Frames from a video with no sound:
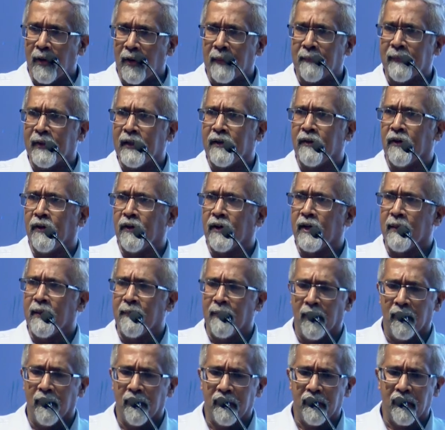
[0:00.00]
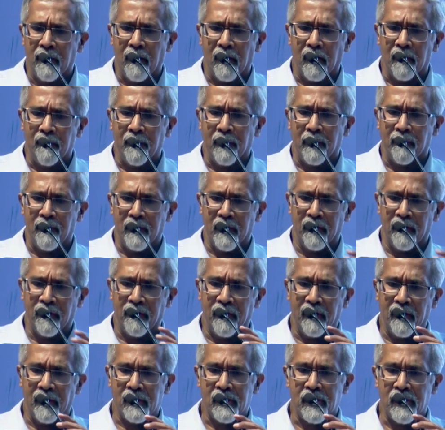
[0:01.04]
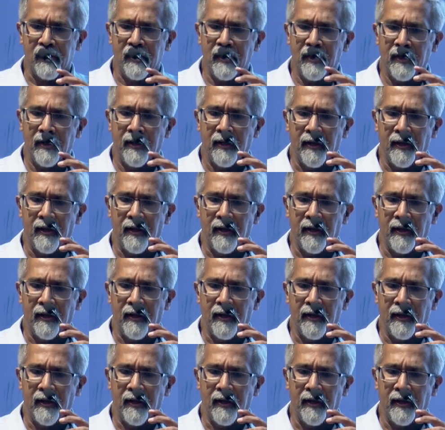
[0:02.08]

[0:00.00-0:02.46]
what I'm going to be talking about, a little bit of an introduction,